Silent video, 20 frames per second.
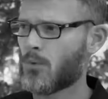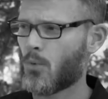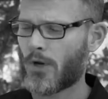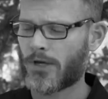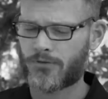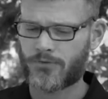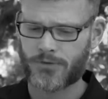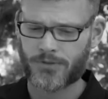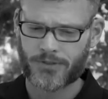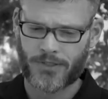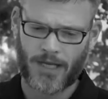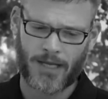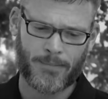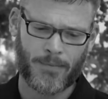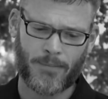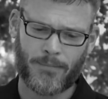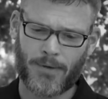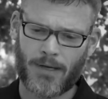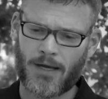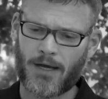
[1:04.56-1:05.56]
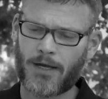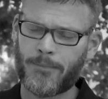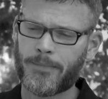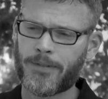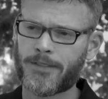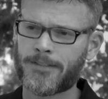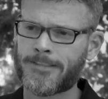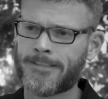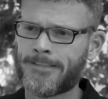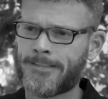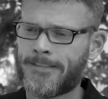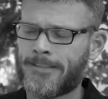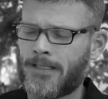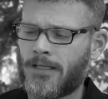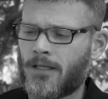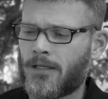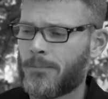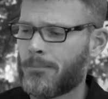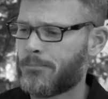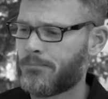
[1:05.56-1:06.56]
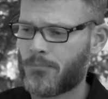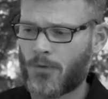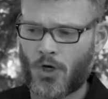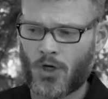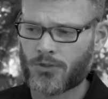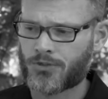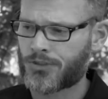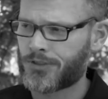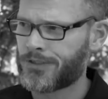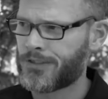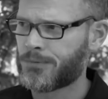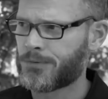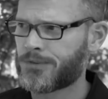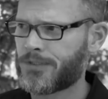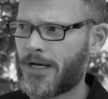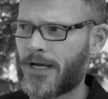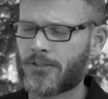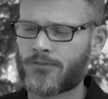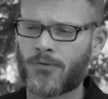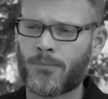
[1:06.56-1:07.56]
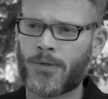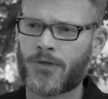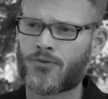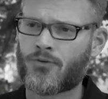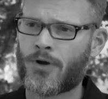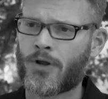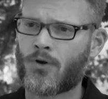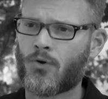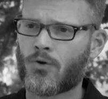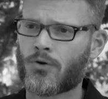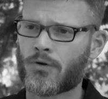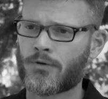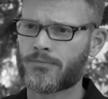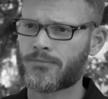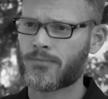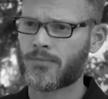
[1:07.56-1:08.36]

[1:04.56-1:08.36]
Waitress came up behind me. All she did was ask for my drink order.